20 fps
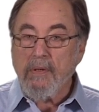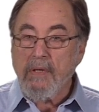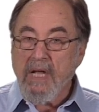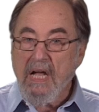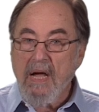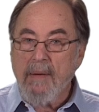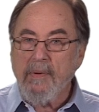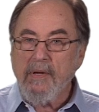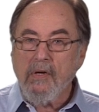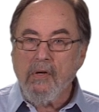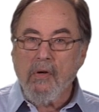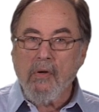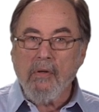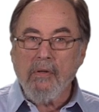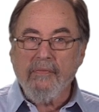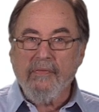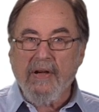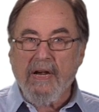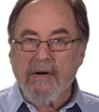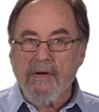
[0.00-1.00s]
The common
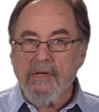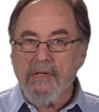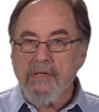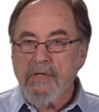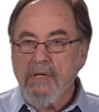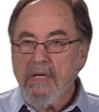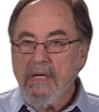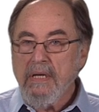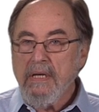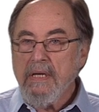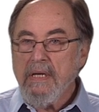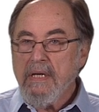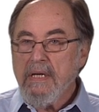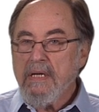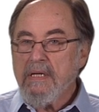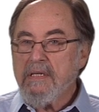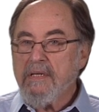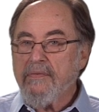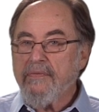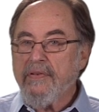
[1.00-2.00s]
cold virus
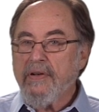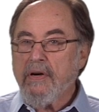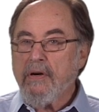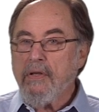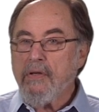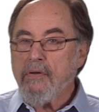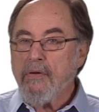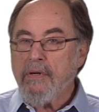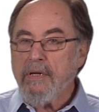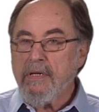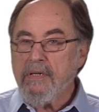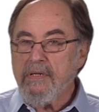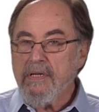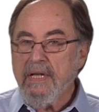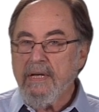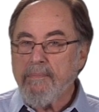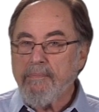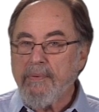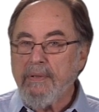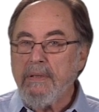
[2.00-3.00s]
is a very good
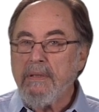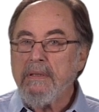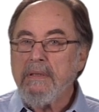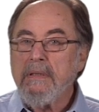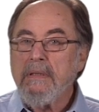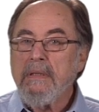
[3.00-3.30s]
example